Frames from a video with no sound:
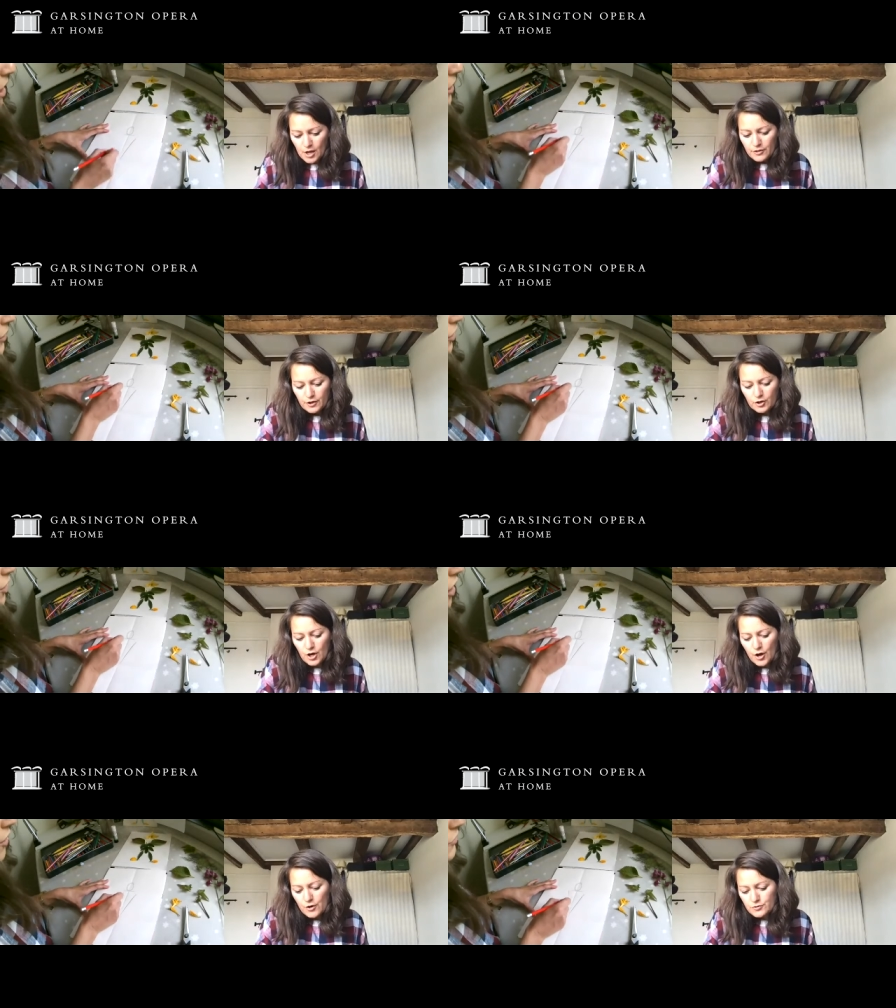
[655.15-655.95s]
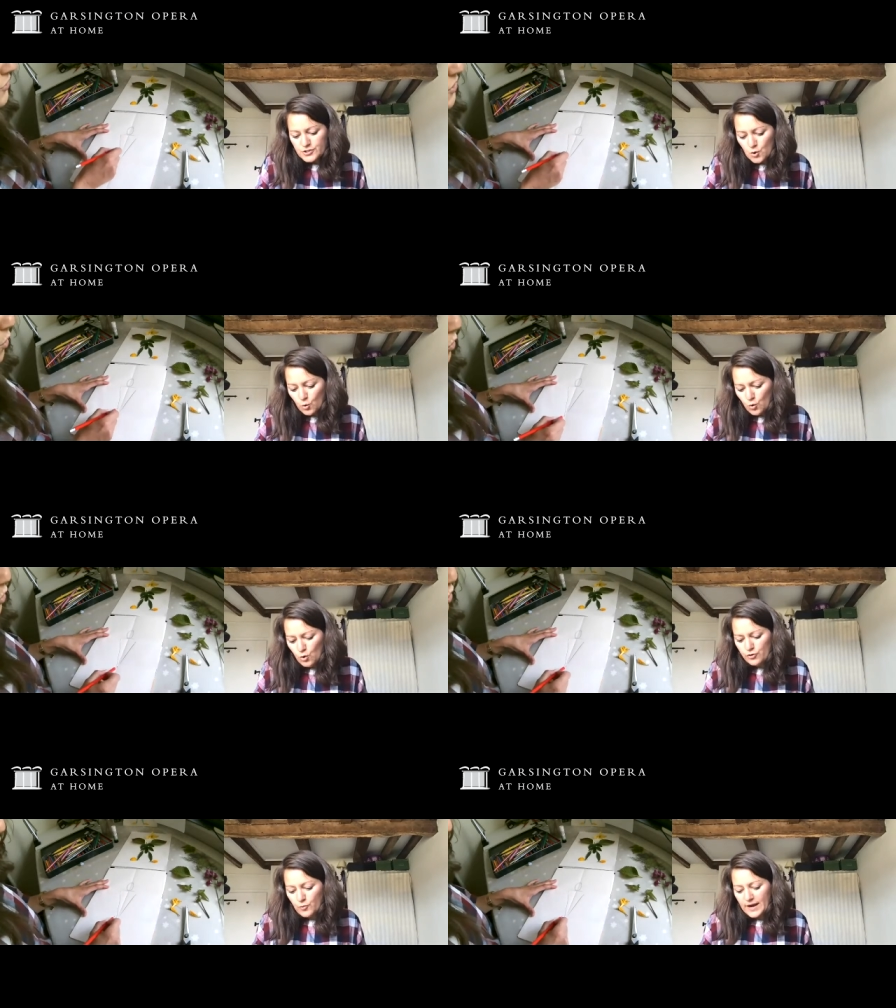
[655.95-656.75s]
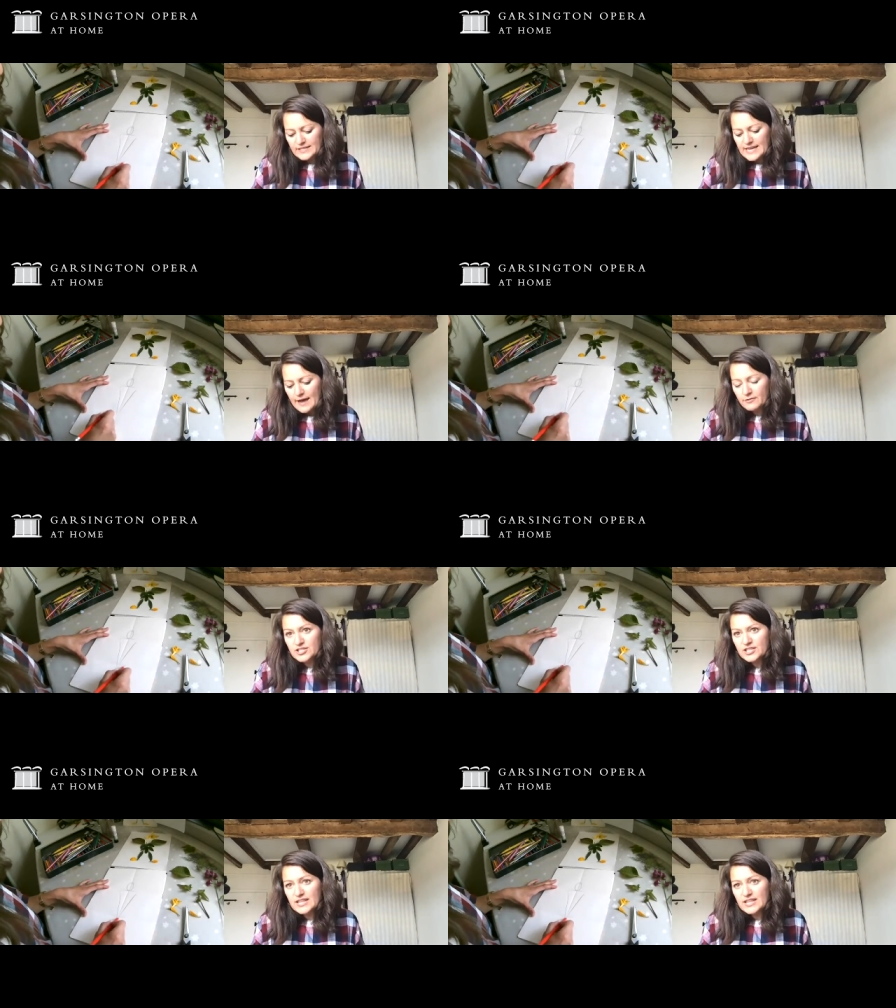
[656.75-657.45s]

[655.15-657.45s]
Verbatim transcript: that goes all the way down to